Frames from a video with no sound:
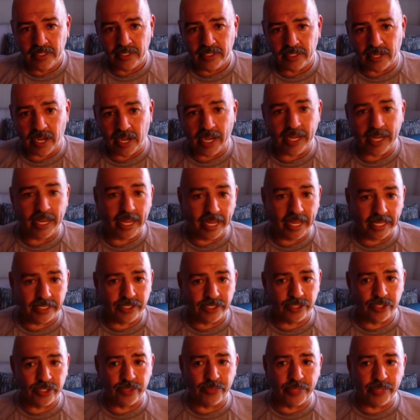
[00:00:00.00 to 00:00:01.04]
I
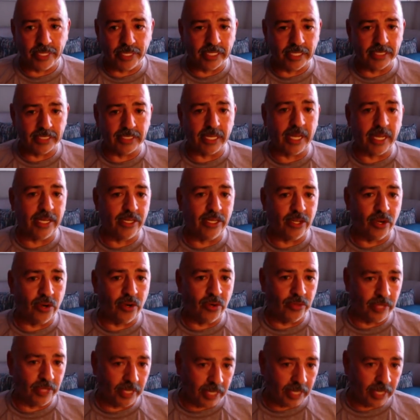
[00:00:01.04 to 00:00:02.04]
answer because I know that